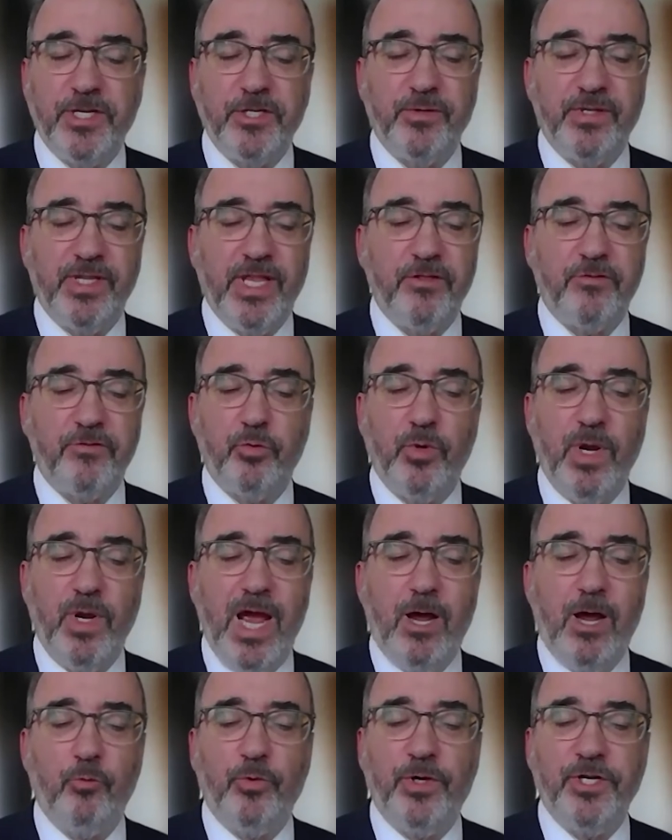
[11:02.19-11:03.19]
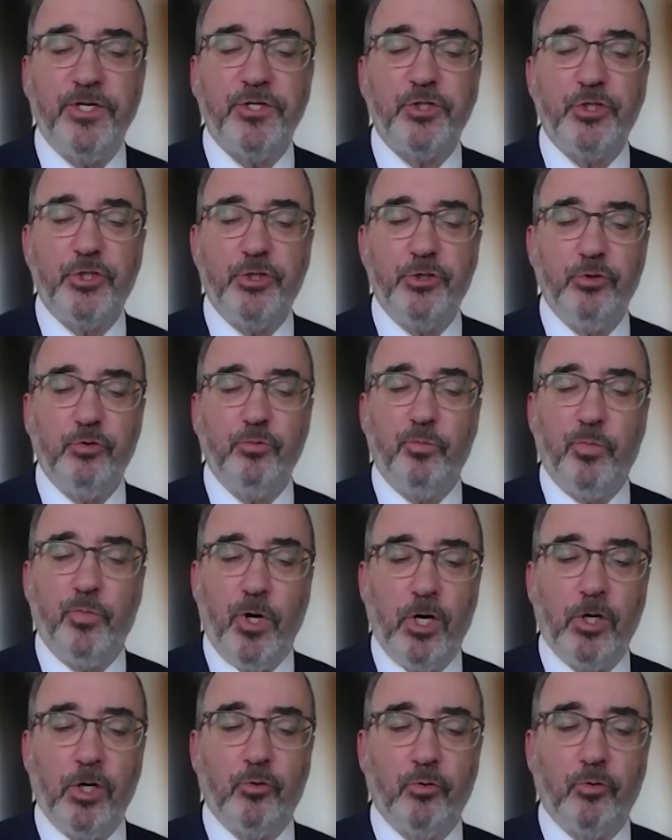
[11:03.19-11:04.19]
doing that through outreach to
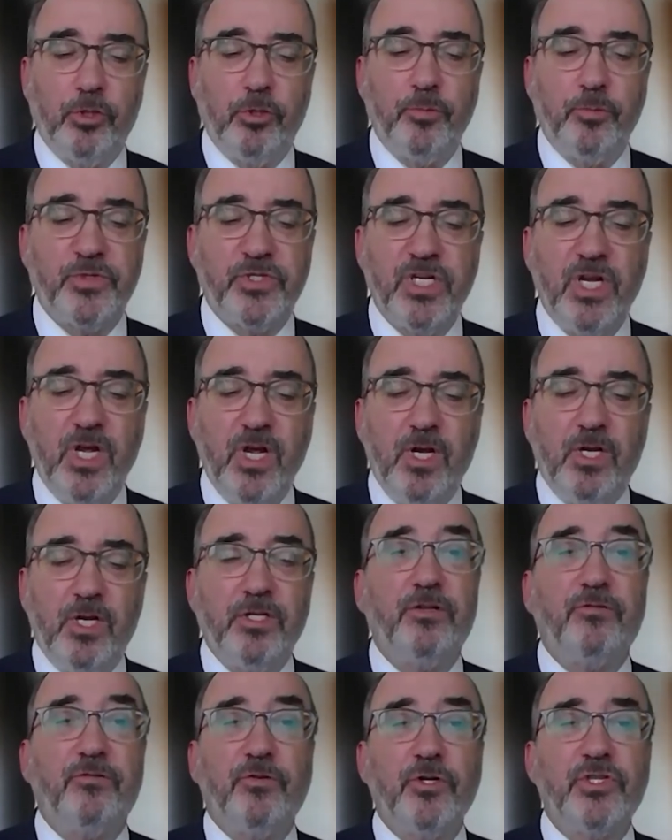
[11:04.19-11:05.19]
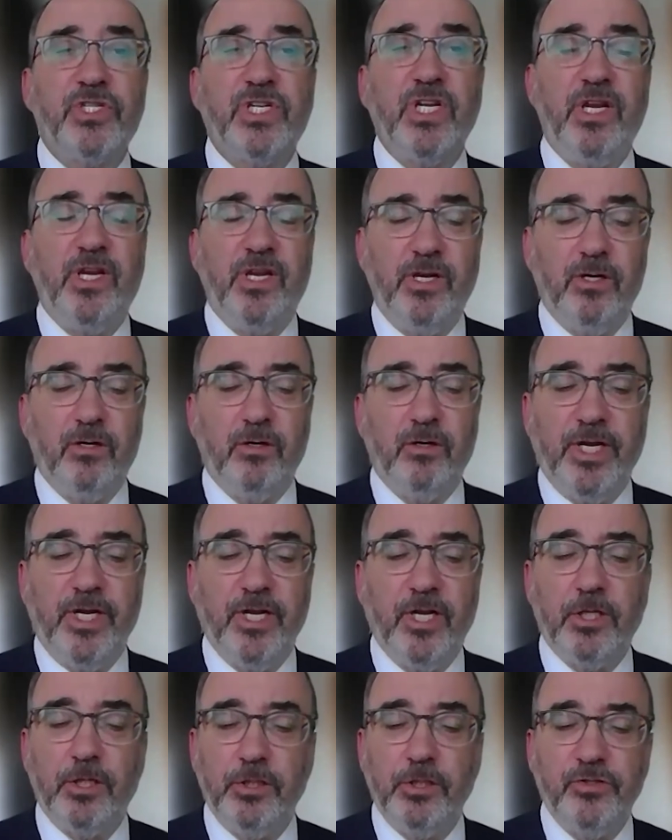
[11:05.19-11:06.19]
bar groups. Diversity here
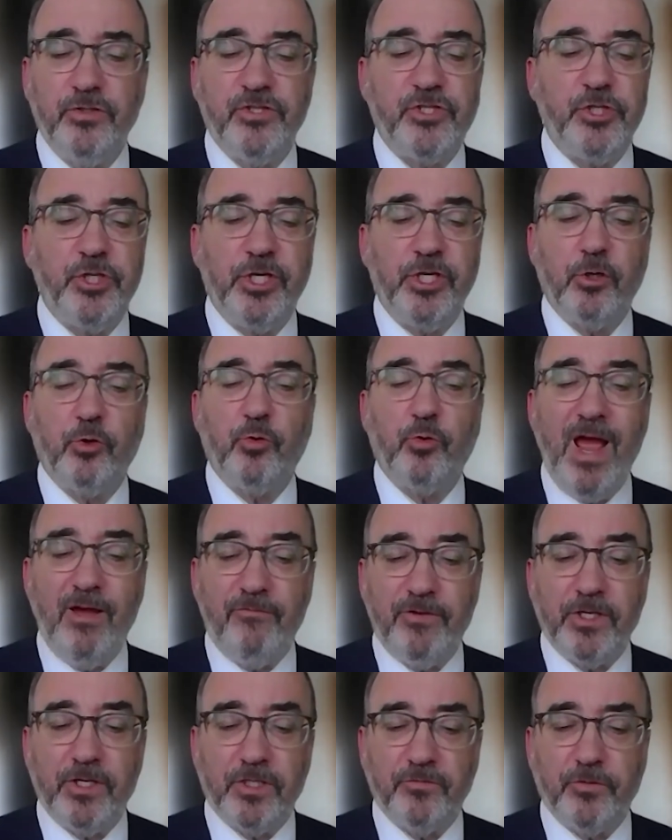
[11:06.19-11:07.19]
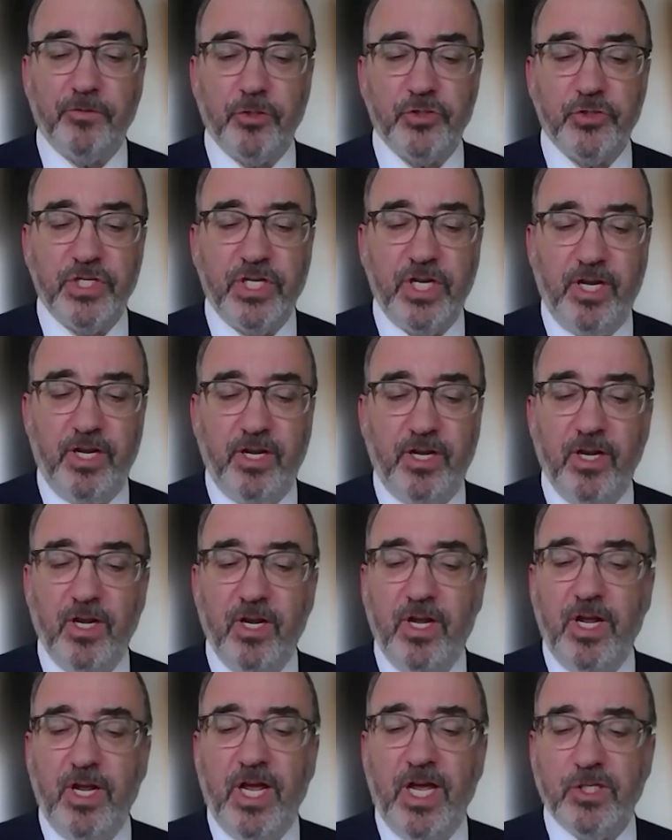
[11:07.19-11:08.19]
includes geographic diversity
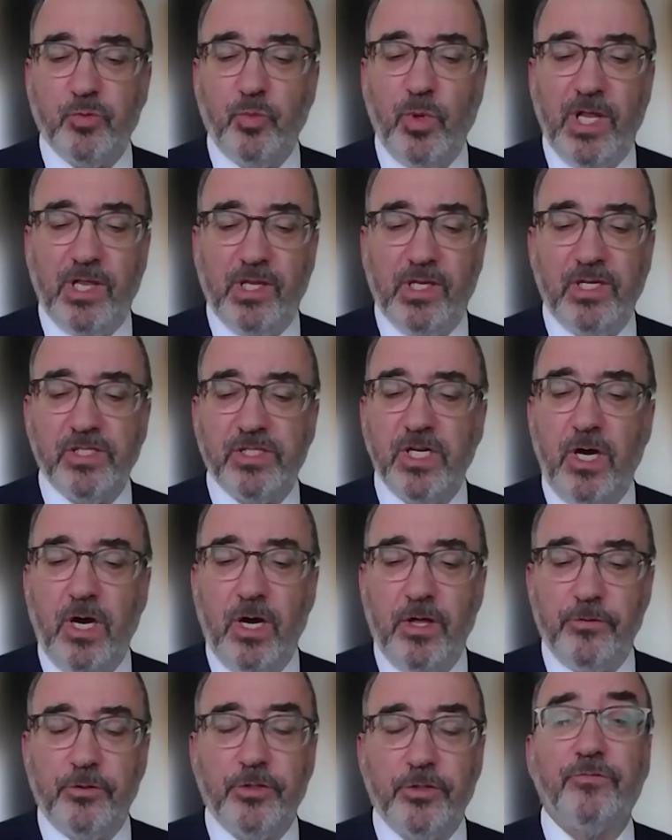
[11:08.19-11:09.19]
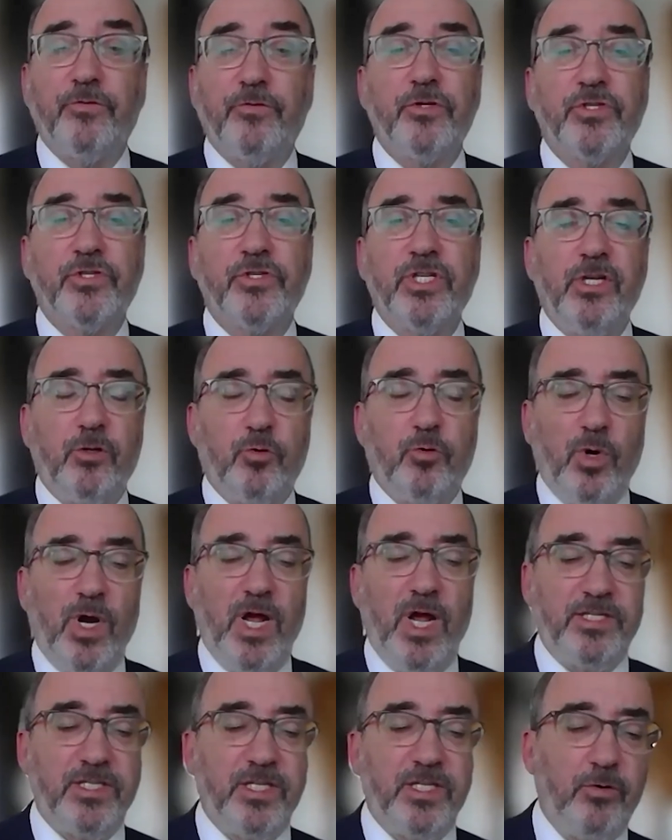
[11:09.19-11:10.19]
as well as other diversity
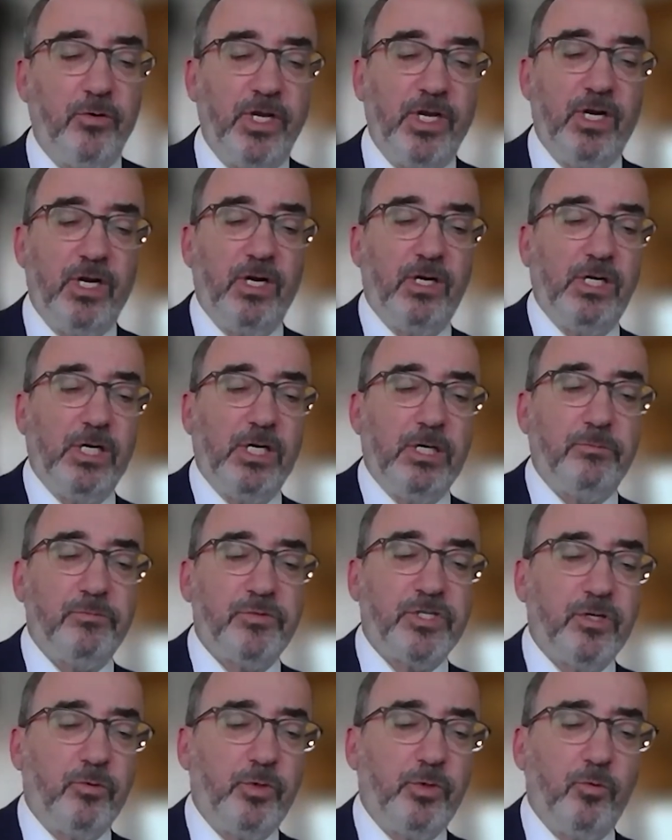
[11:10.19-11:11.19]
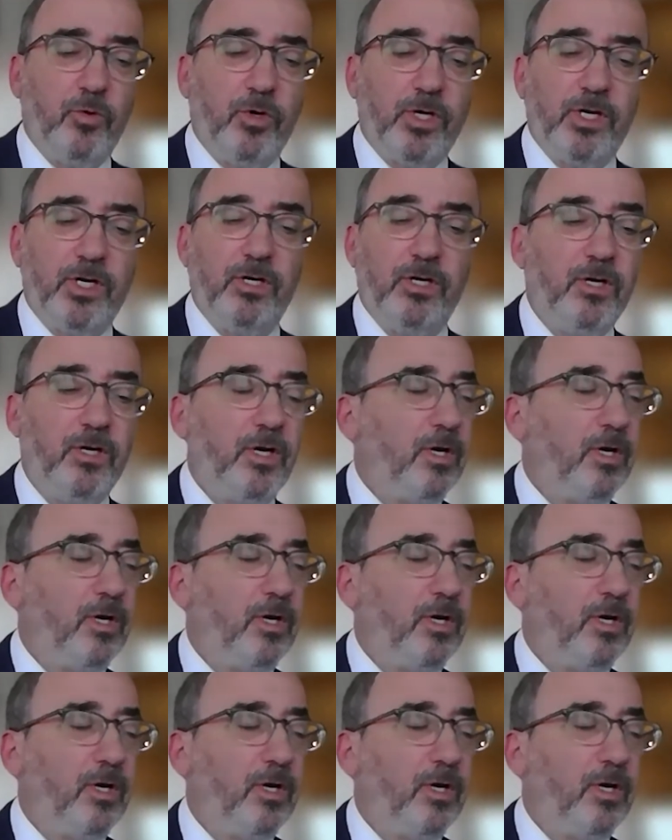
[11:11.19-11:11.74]
criteria. So we want to